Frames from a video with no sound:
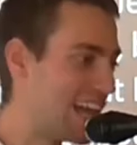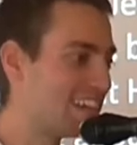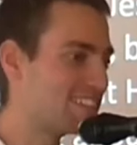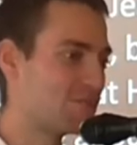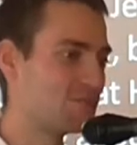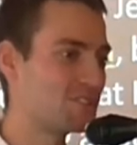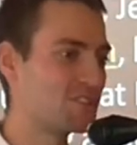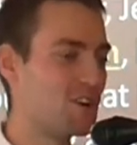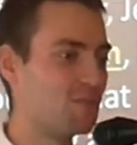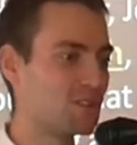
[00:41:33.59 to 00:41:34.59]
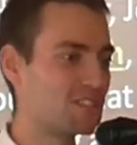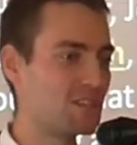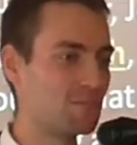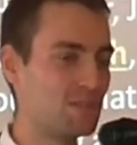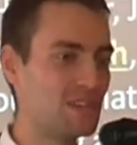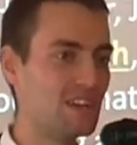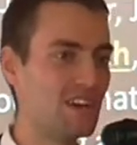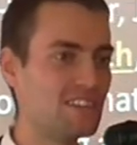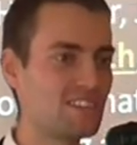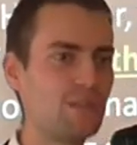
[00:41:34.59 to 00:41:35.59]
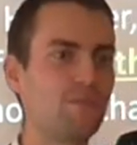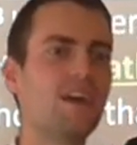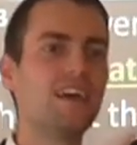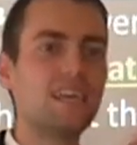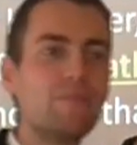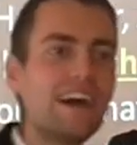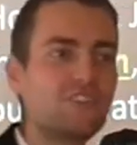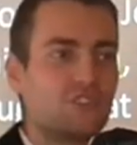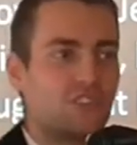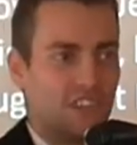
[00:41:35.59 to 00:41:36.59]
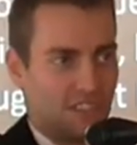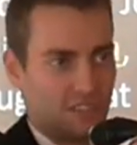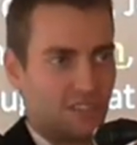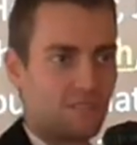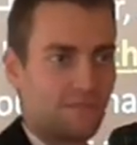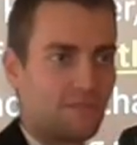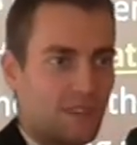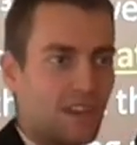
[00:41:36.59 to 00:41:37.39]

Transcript: Lazarus was simply sleeping. Imagine this.